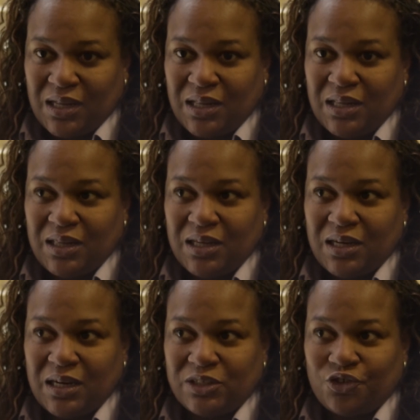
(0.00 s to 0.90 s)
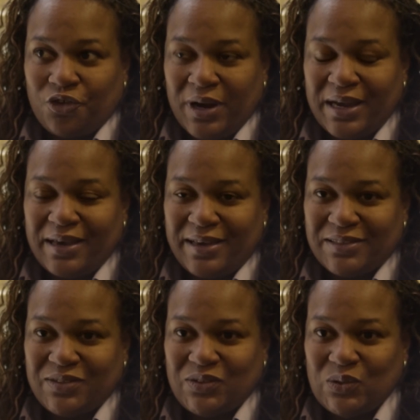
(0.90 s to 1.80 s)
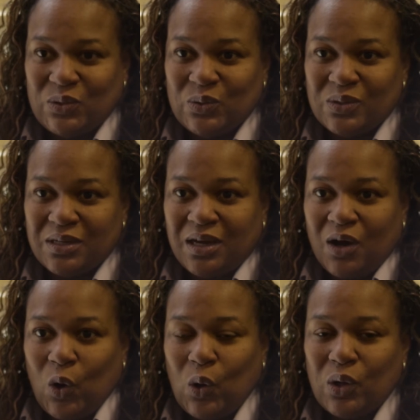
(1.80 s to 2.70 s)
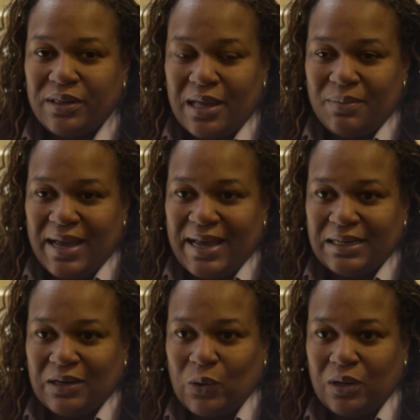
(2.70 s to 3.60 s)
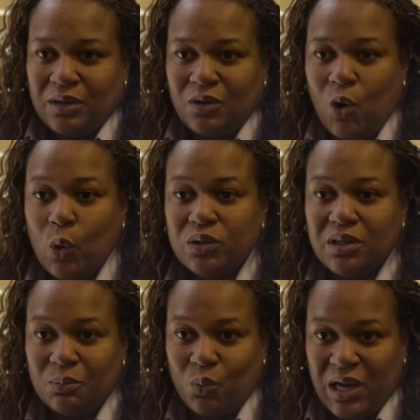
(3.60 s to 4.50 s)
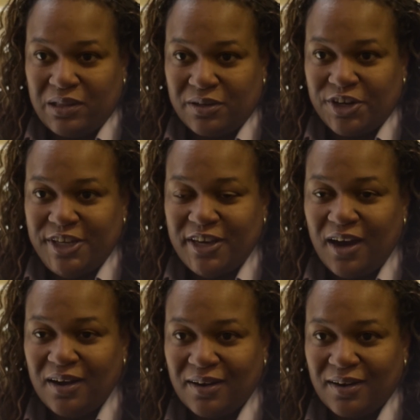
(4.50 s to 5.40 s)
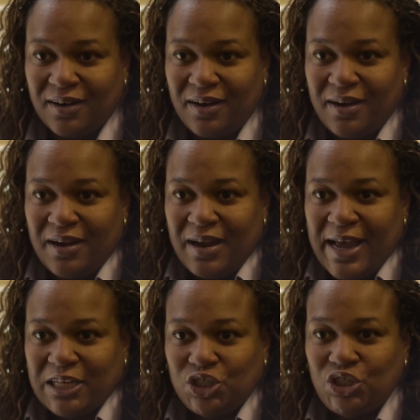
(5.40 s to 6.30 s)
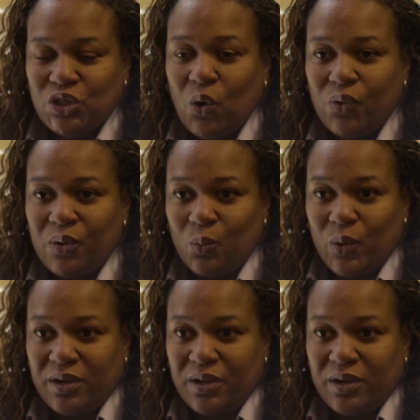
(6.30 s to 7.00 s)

The trick is to hold them and hone them while they're younger and show them where